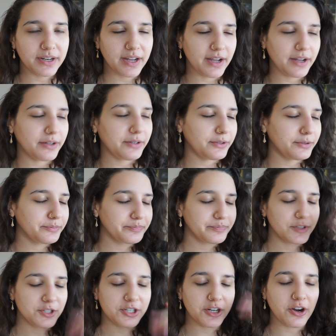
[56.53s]
I'll
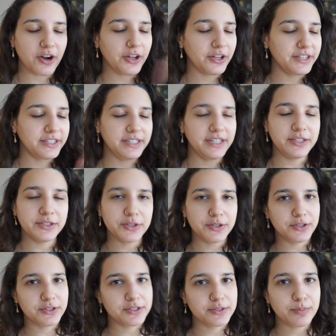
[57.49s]
share all the
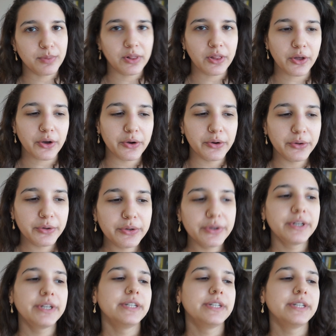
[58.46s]
details below